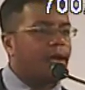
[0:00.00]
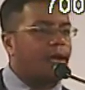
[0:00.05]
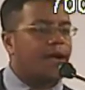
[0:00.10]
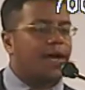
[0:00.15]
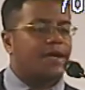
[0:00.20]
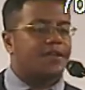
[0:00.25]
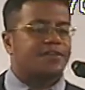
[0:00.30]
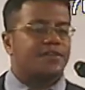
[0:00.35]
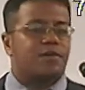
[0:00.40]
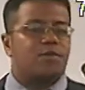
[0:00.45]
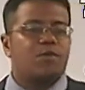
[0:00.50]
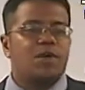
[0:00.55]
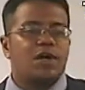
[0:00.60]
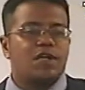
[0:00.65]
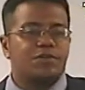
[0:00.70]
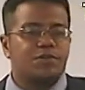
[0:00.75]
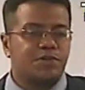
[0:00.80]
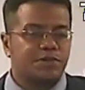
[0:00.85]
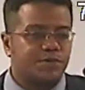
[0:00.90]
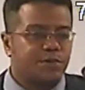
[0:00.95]
Isaac
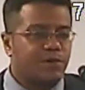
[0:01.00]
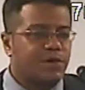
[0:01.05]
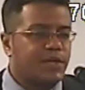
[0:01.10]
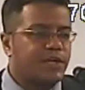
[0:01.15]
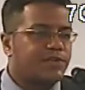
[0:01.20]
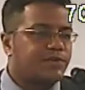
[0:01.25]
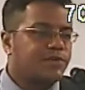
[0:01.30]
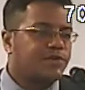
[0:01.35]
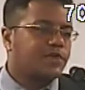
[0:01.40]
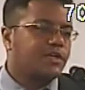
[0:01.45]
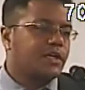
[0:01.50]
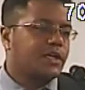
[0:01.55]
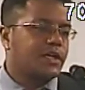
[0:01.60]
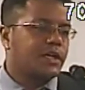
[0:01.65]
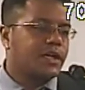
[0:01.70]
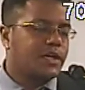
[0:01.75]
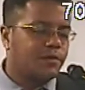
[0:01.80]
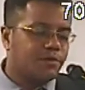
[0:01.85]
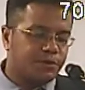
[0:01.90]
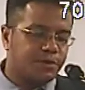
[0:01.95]
Watts was pretty interesting.
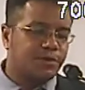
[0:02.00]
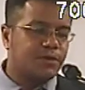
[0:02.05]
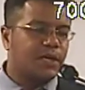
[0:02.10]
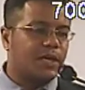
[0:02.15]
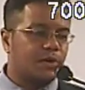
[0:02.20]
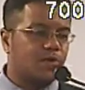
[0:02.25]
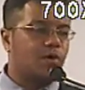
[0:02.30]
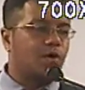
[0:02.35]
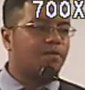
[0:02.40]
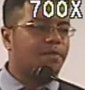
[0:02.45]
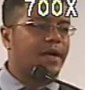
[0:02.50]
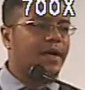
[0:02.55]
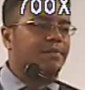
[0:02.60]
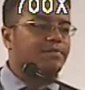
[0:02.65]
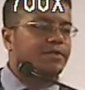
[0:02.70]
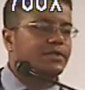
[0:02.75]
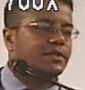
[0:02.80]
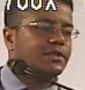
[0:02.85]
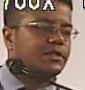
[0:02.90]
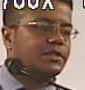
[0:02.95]
He was he grew up
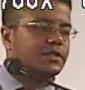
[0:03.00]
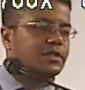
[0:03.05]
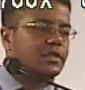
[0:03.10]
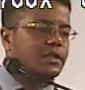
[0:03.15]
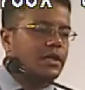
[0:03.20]
Baptist.